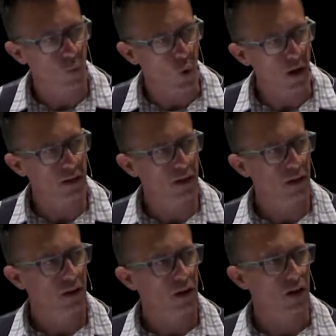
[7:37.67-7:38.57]
What
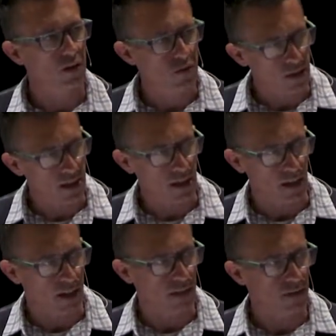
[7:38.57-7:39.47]
are you
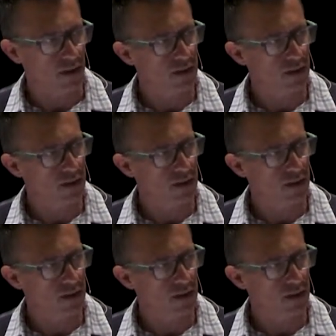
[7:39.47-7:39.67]
thinking, David?